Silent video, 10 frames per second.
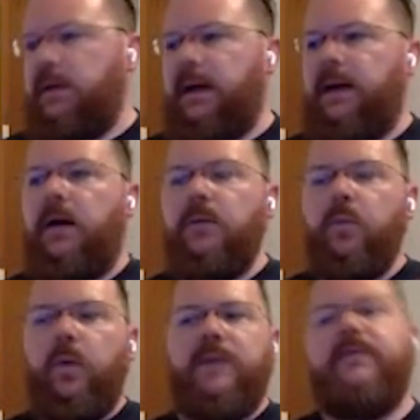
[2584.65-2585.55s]

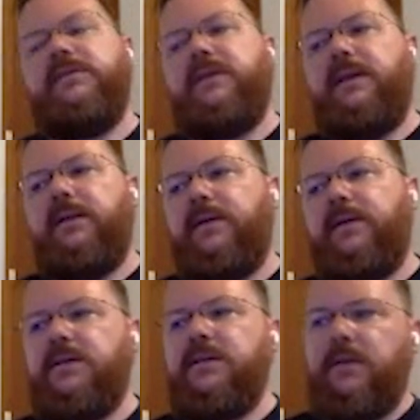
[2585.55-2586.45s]
On one of those
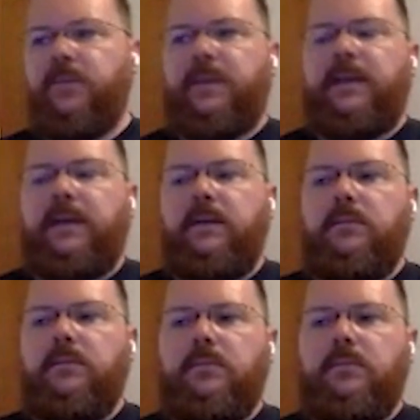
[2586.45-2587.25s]
declarations, there'll be